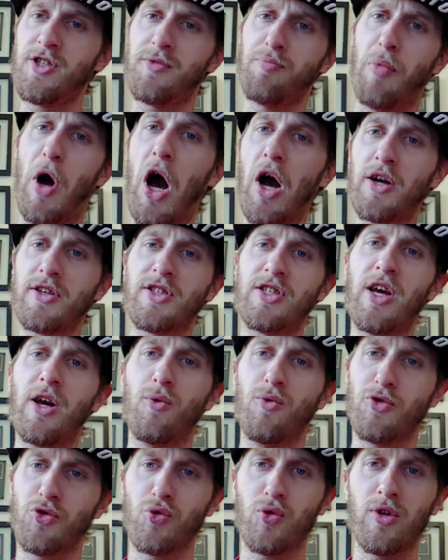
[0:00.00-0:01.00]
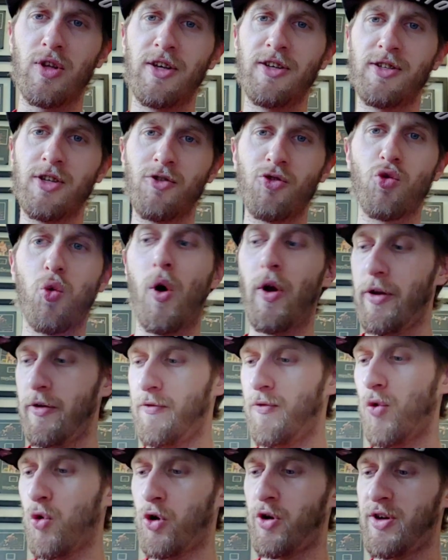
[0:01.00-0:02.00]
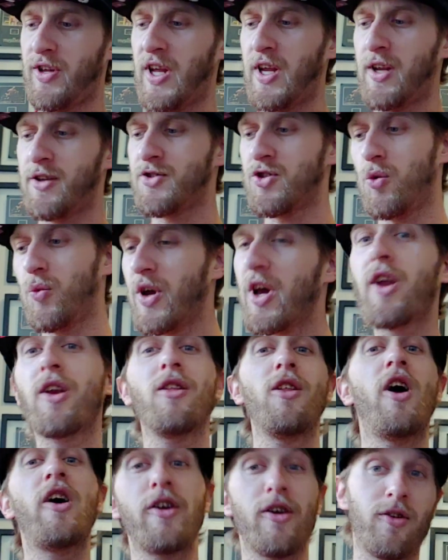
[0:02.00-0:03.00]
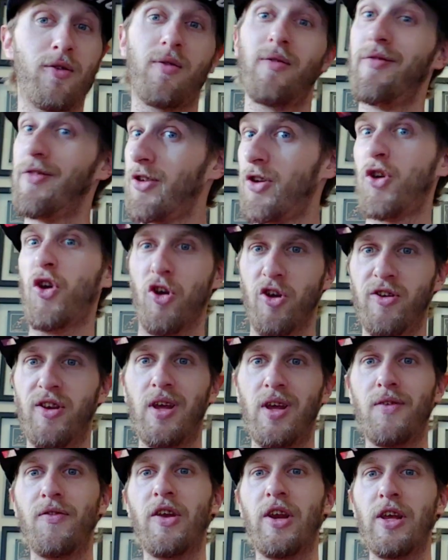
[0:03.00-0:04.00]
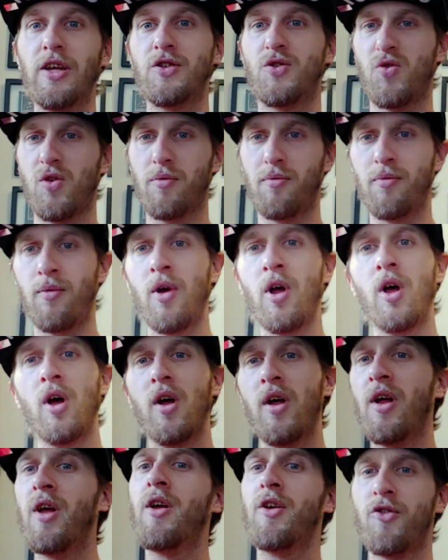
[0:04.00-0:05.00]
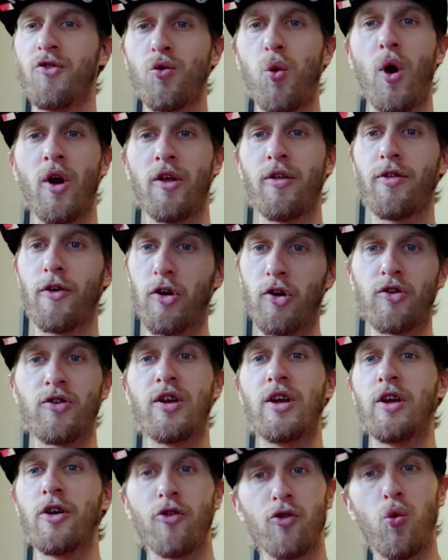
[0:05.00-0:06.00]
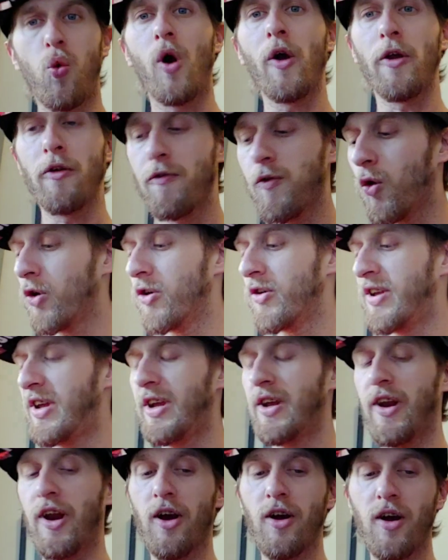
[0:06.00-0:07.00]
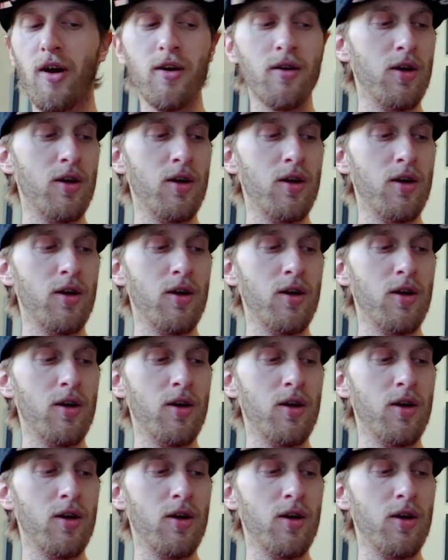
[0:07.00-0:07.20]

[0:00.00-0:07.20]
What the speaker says: box set was released in 2014. So we got a lot of good DVDs from 2013, 2014 era.